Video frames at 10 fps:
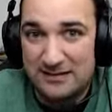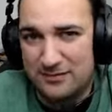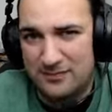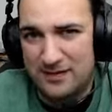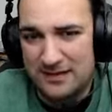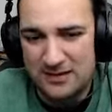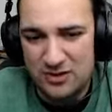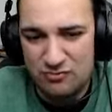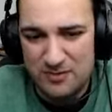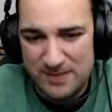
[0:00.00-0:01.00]
so things that
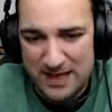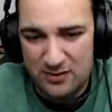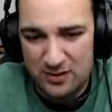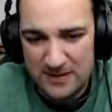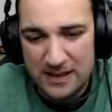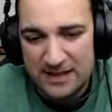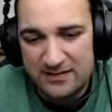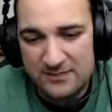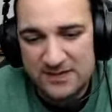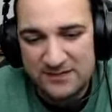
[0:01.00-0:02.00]
you can pick on in
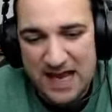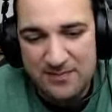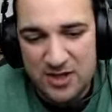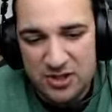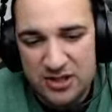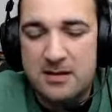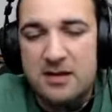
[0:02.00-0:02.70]
terms of damage.